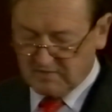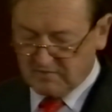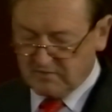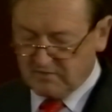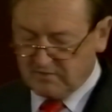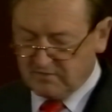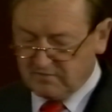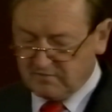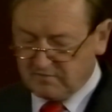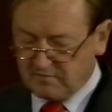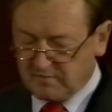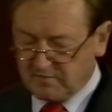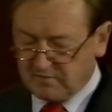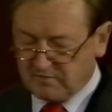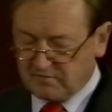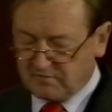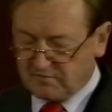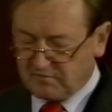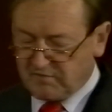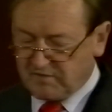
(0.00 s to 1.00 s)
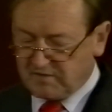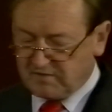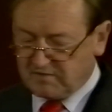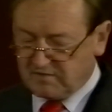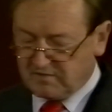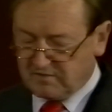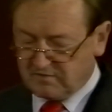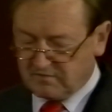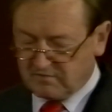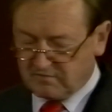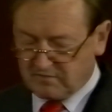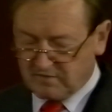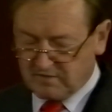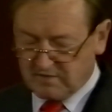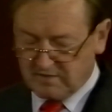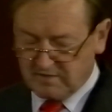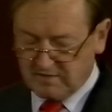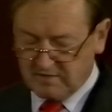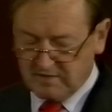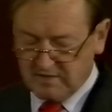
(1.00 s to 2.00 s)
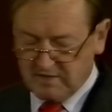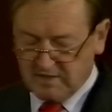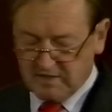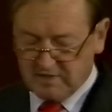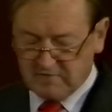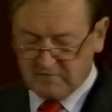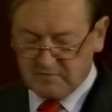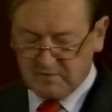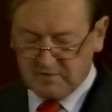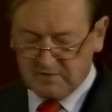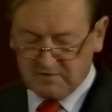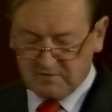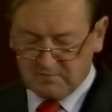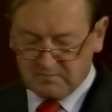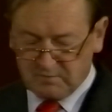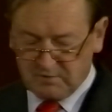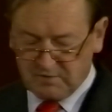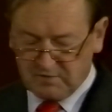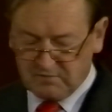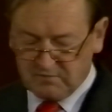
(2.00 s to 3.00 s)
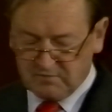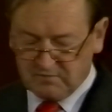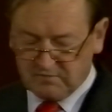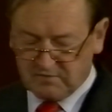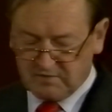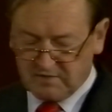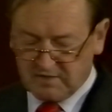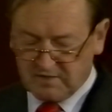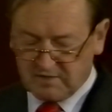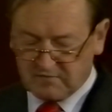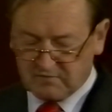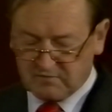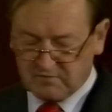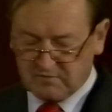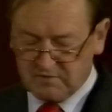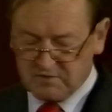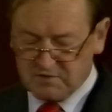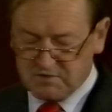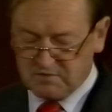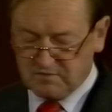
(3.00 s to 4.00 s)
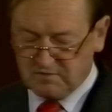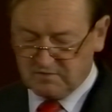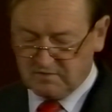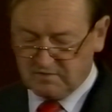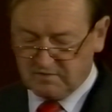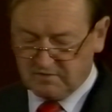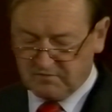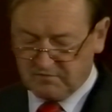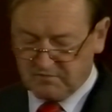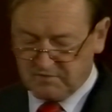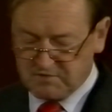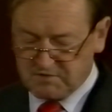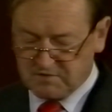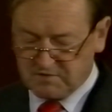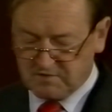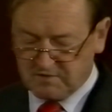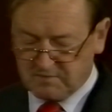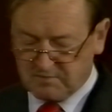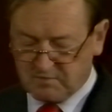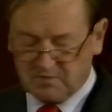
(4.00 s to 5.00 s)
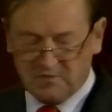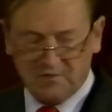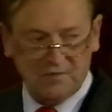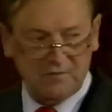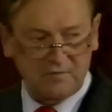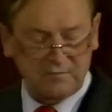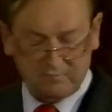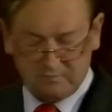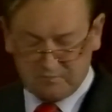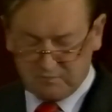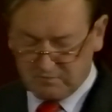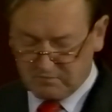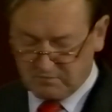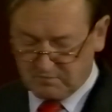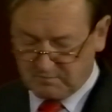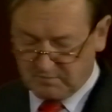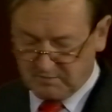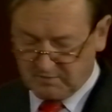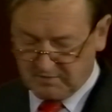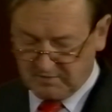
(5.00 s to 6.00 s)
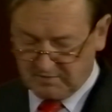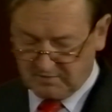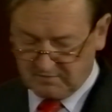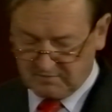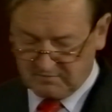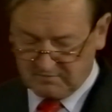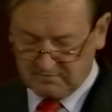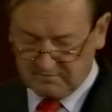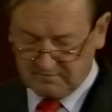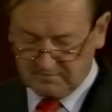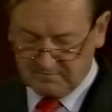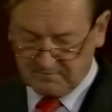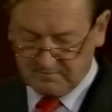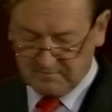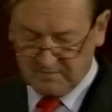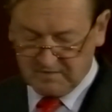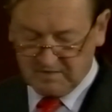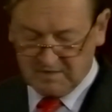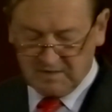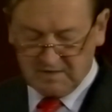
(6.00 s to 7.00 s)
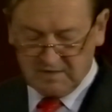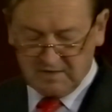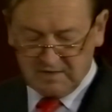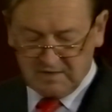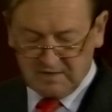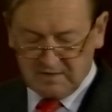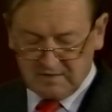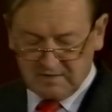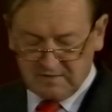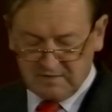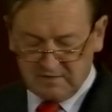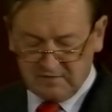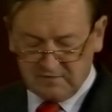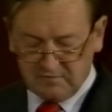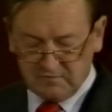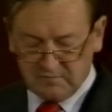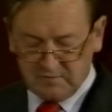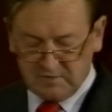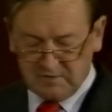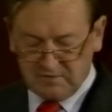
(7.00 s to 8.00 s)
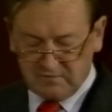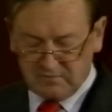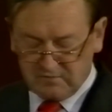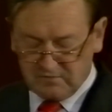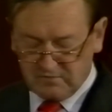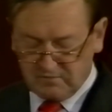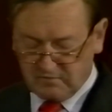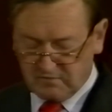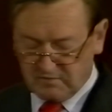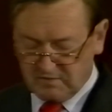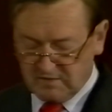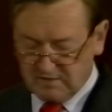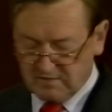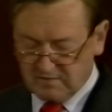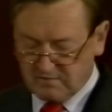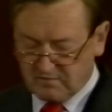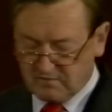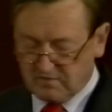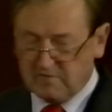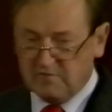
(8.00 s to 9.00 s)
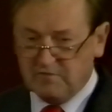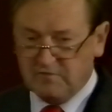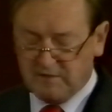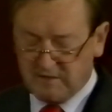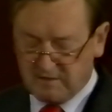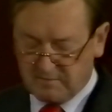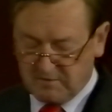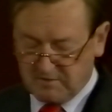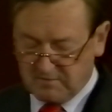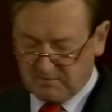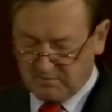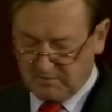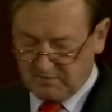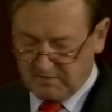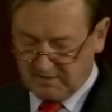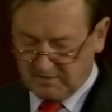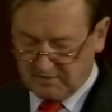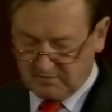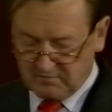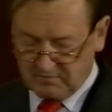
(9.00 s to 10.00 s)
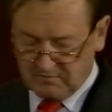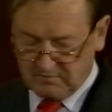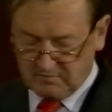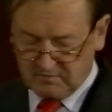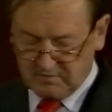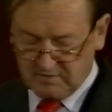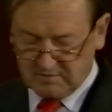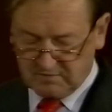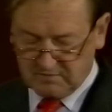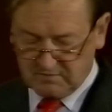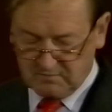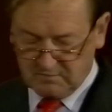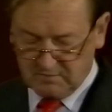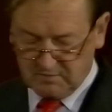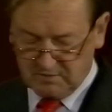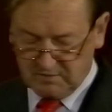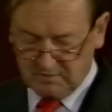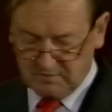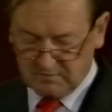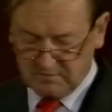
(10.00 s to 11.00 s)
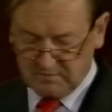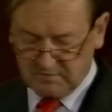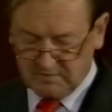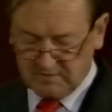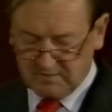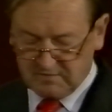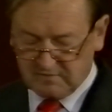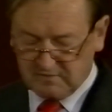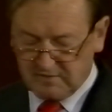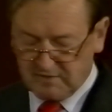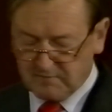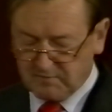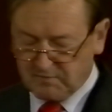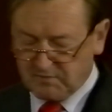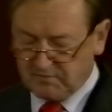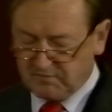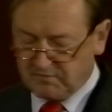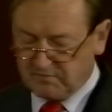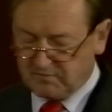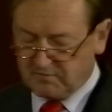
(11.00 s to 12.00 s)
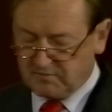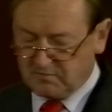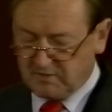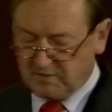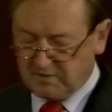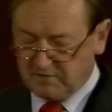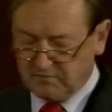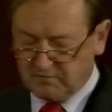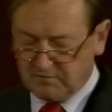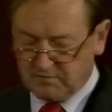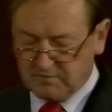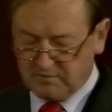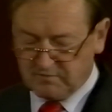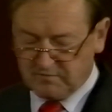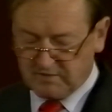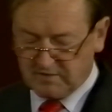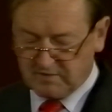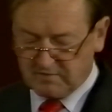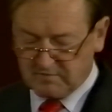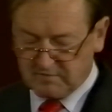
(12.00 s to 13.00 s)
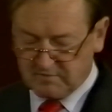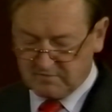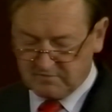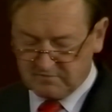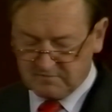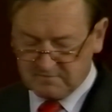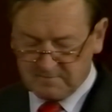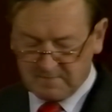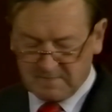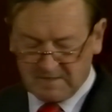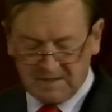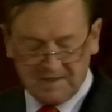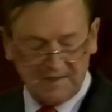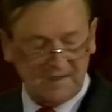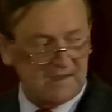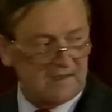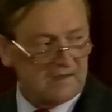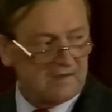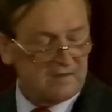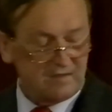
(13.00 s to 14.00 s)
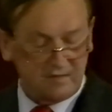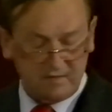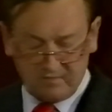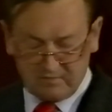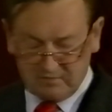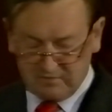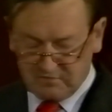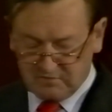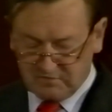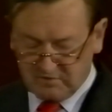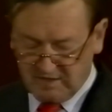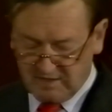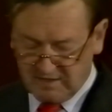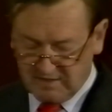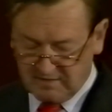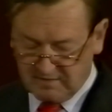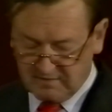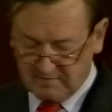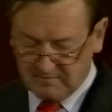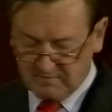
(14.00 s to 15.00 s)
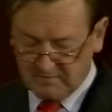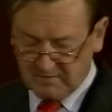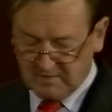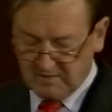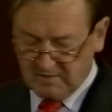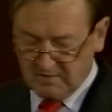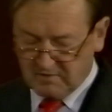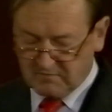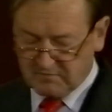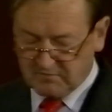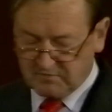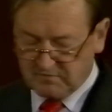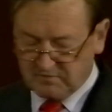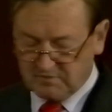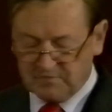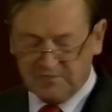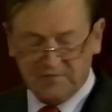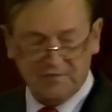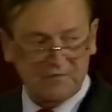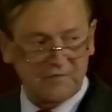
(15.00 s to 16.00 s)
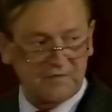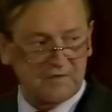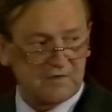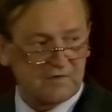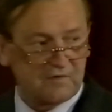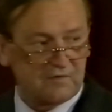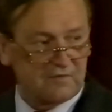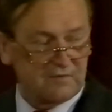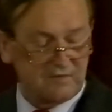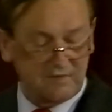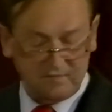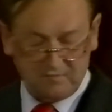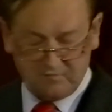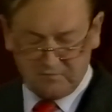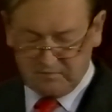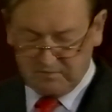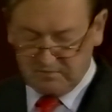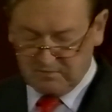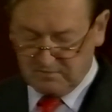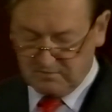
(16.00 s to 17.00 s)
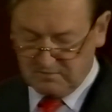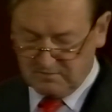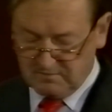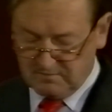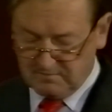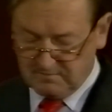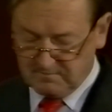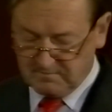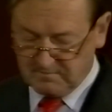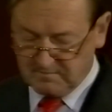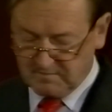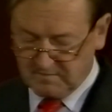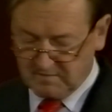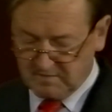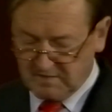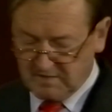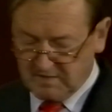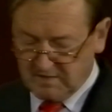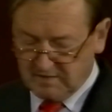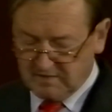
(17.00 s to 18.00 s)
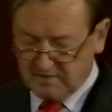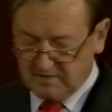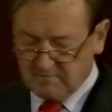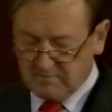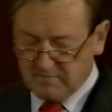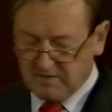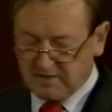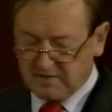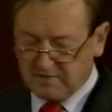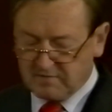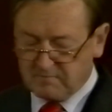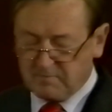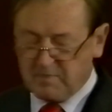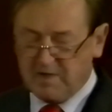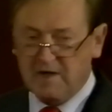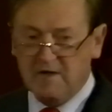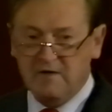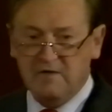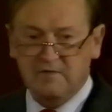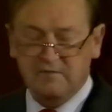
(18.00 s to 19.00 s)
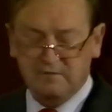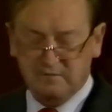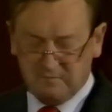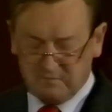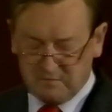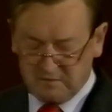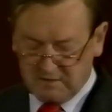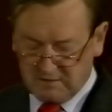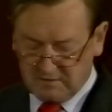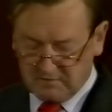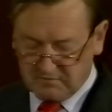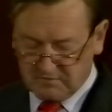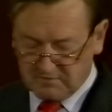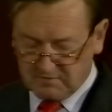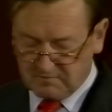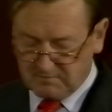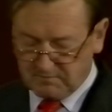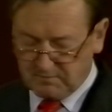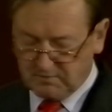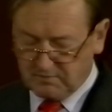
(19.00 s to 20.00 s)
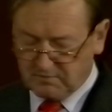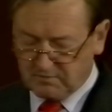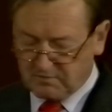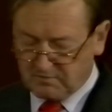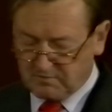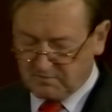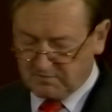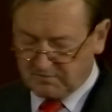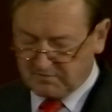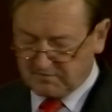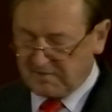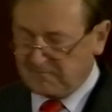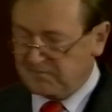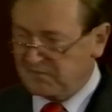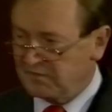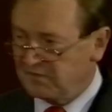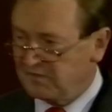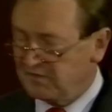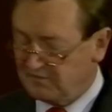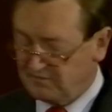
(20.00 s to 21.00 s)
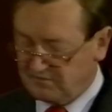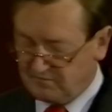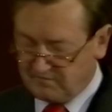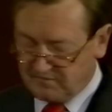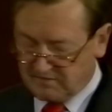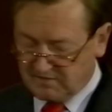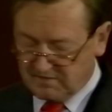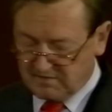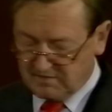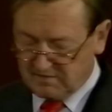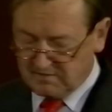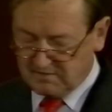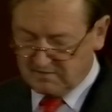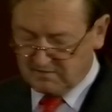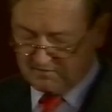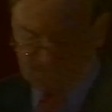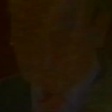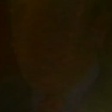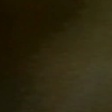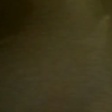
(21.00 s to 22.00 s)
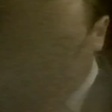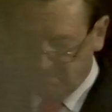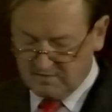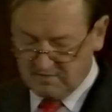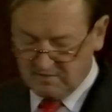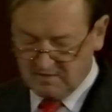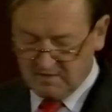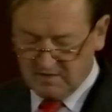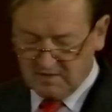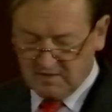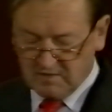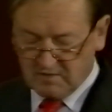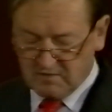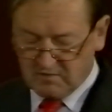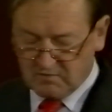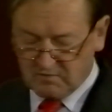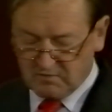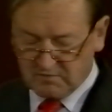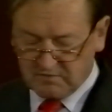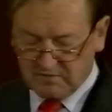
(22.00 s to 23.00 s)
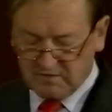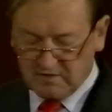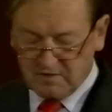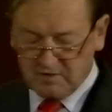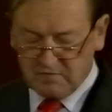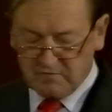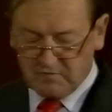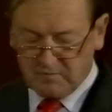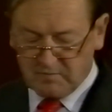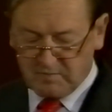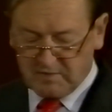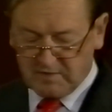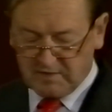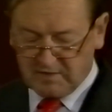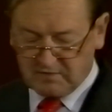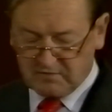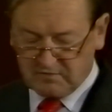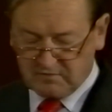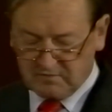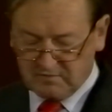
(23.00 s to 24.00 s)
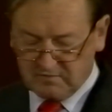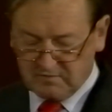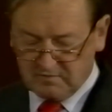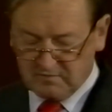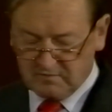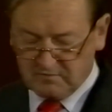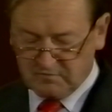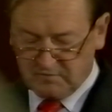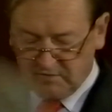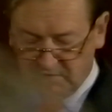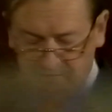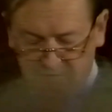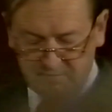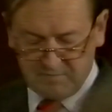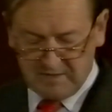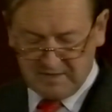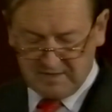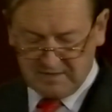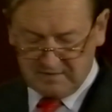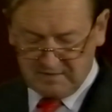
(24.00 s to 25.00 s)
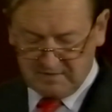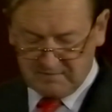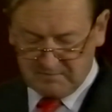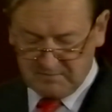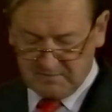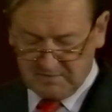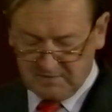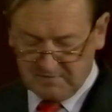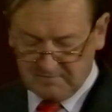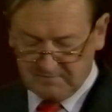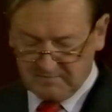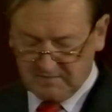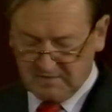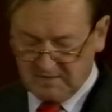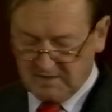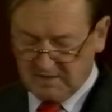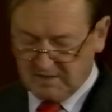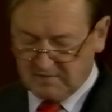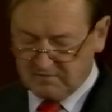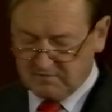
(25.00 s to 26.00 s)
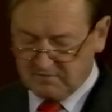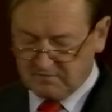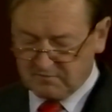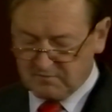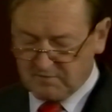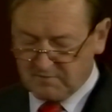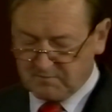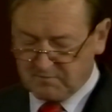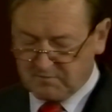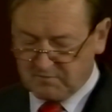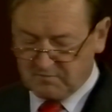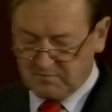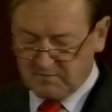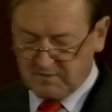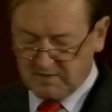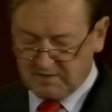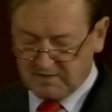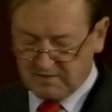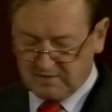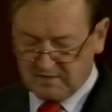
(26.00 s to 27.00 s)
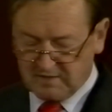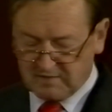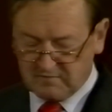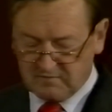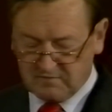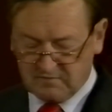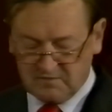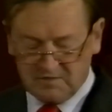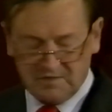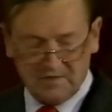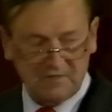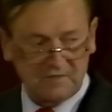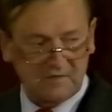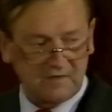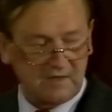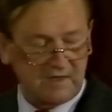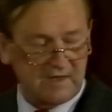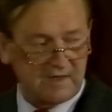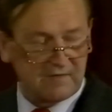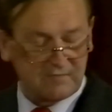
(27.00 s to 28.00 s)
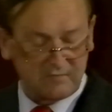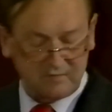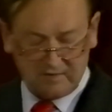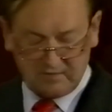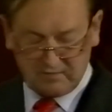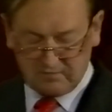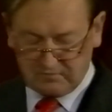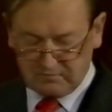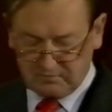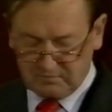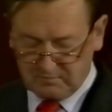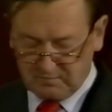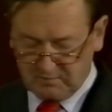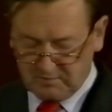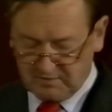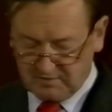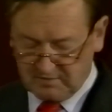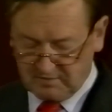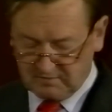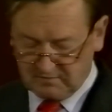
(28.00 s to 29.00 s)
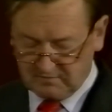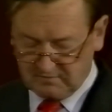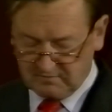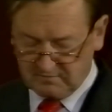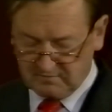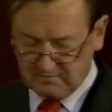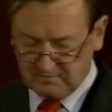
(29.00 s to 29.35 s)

Those most affecting Australia have been the pressures on our traditional, efficiently produced rural products. These have been due to increased farming production throughout the world, with the examples of the wonderful developments in India and China of self-sufficiency in food. Then by comparison, we have the deplorable subsidies of the EEC causing overproduction, followed by dumping and disruptive market activities in agricultural products.